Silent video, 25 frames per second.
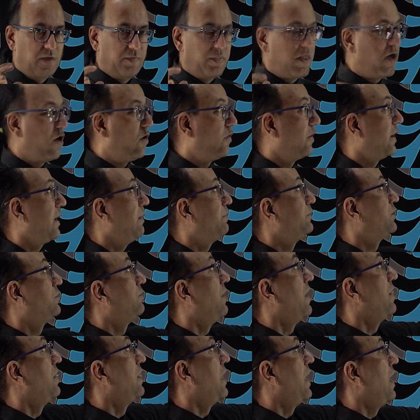Now ribs,
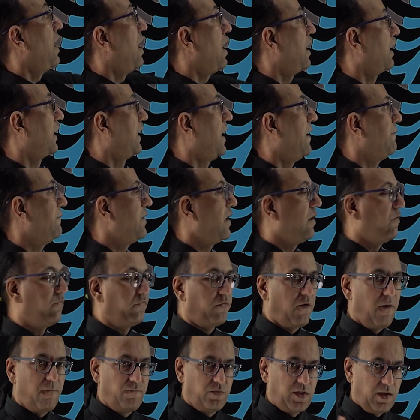when they are coming
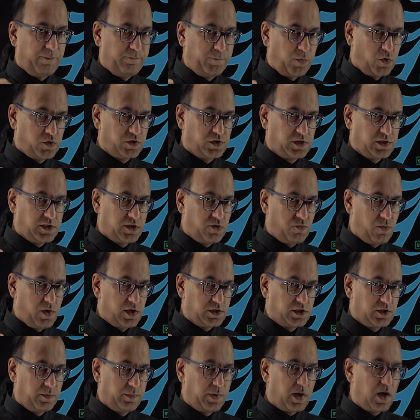from the posterior
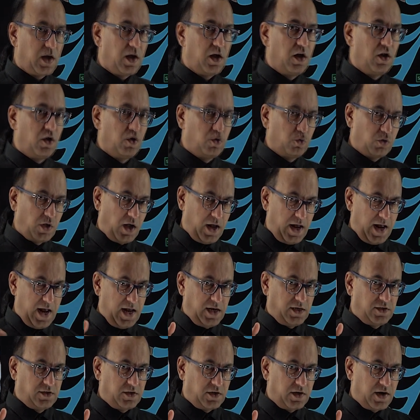vertebra to the
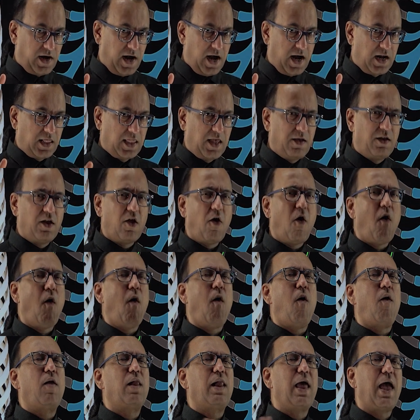anterior end, they'll
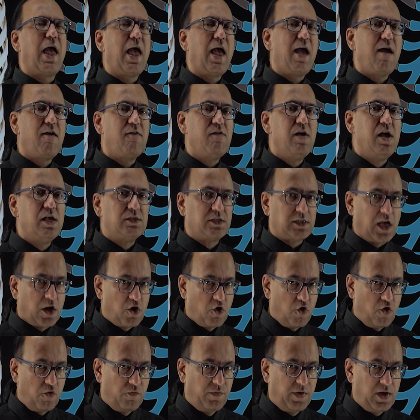all have
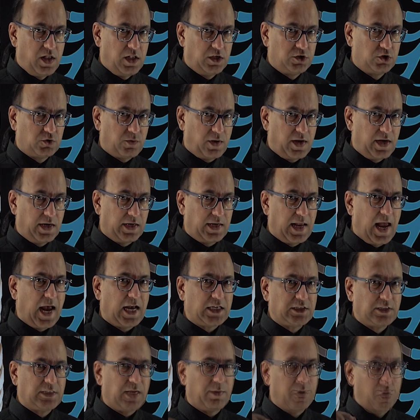synovial joint
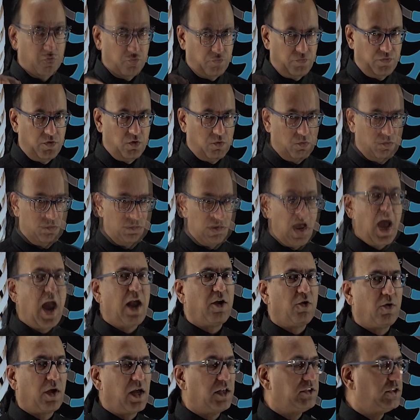except few. And
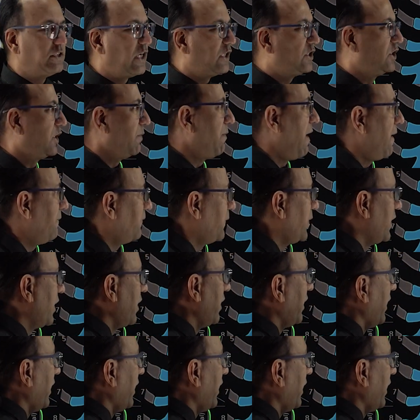you can just remember